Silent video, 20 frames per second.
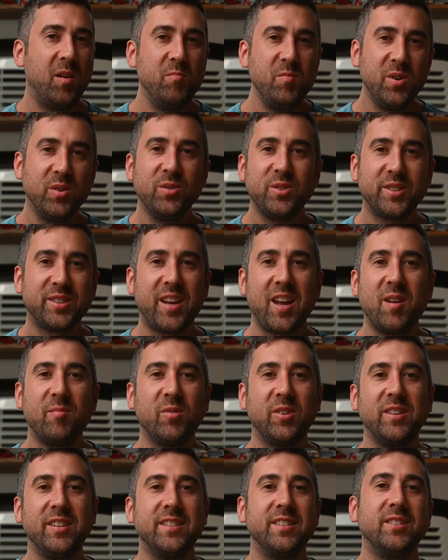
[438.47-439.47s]
A mirrorless
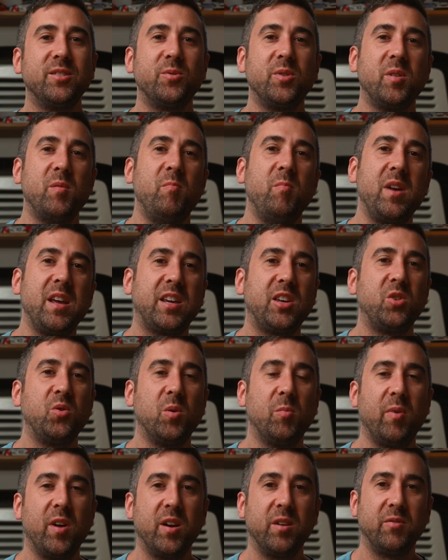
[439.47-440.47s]
camera isn't going to make you
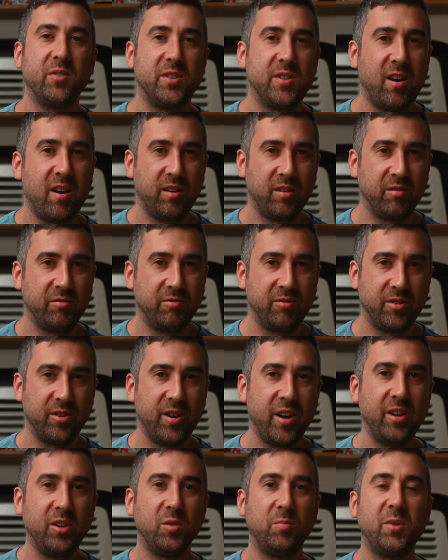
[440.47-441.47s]
a better photographer,
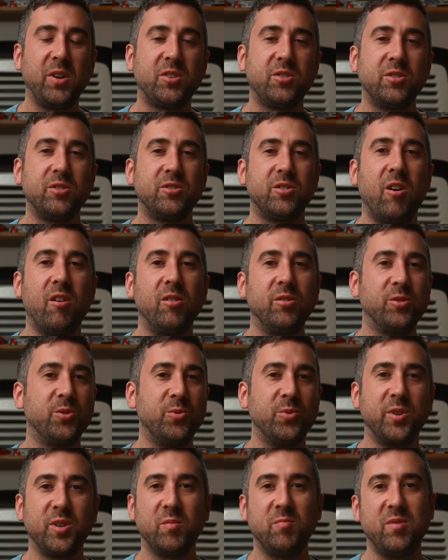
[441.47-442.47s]
and your pictures aren't
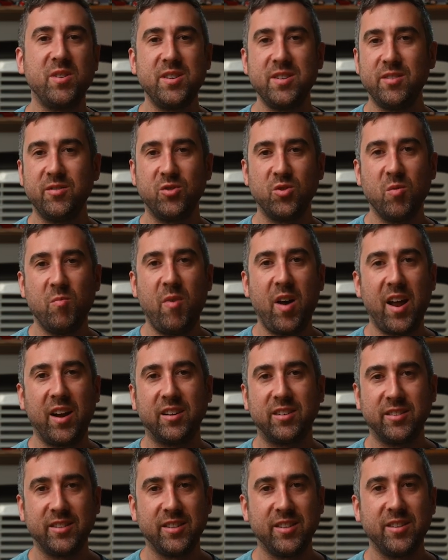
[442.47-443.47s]
going to be
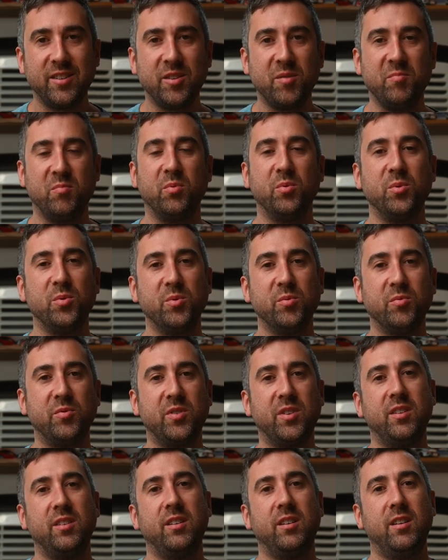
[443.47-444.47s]
dramatically
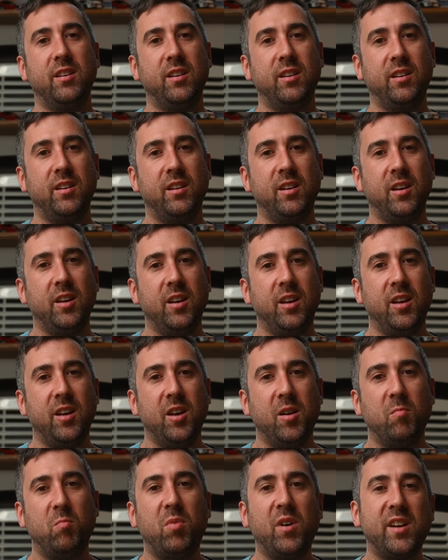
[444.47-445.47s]
improved.
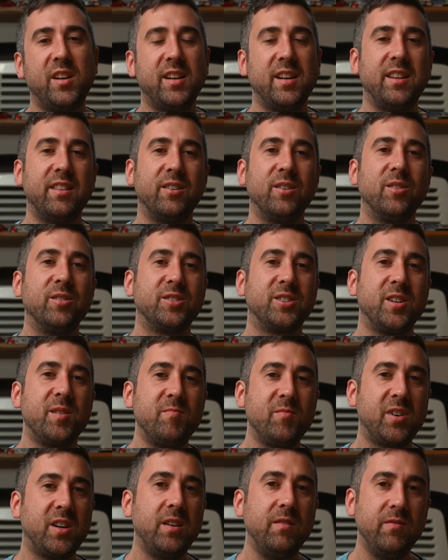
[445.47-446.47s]
But there are
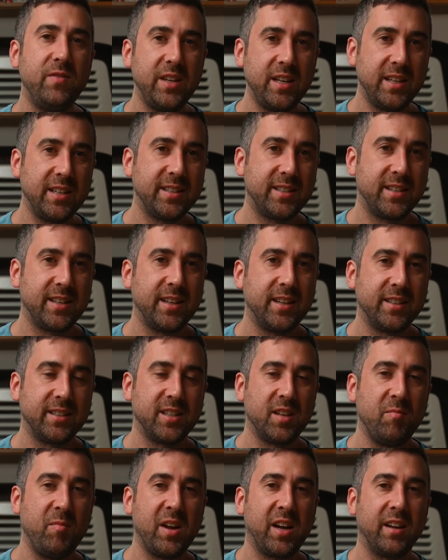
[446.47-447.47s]
some convenience things
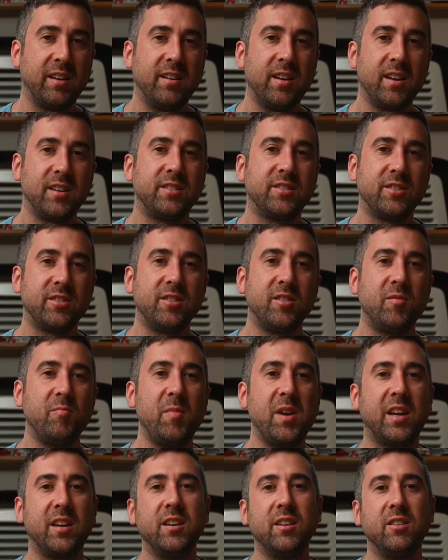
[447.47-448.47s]
that make it nicer,
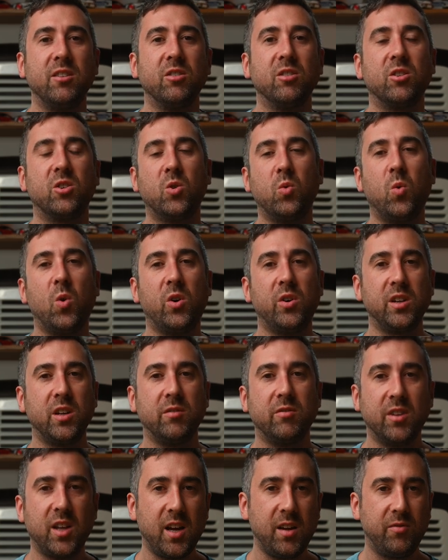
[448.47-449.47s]
making your quality
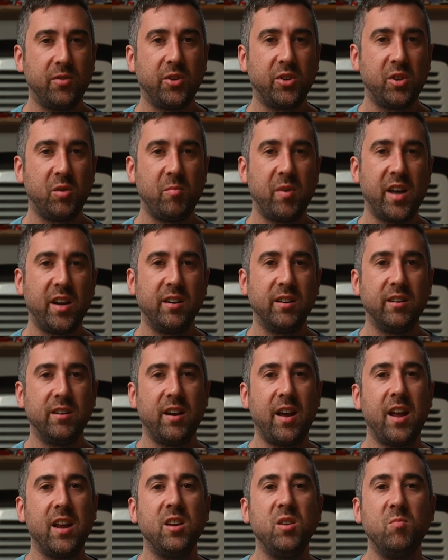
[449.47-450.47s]
of life a little better,
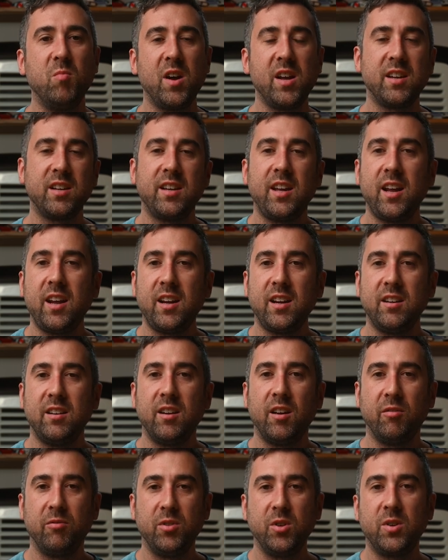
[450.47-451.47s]
and you might
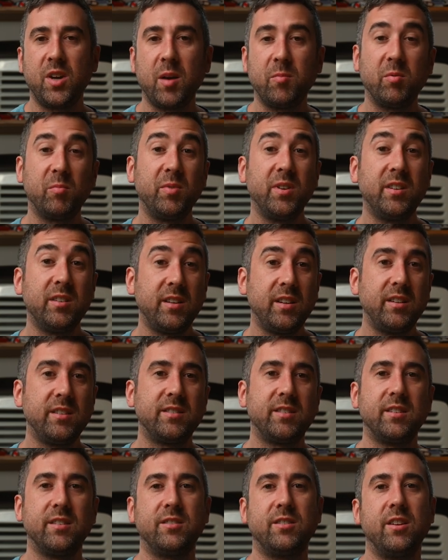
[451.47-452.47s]
gain a few
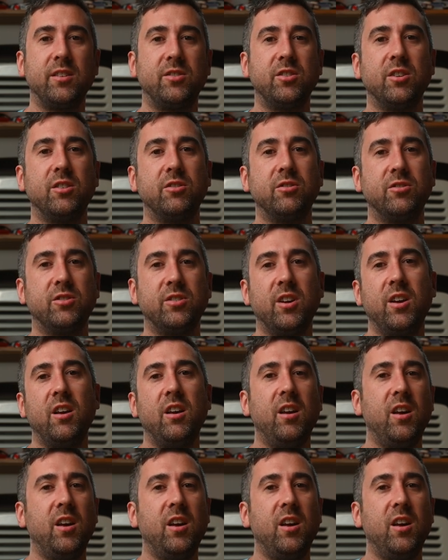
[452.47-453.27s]
capabilities such as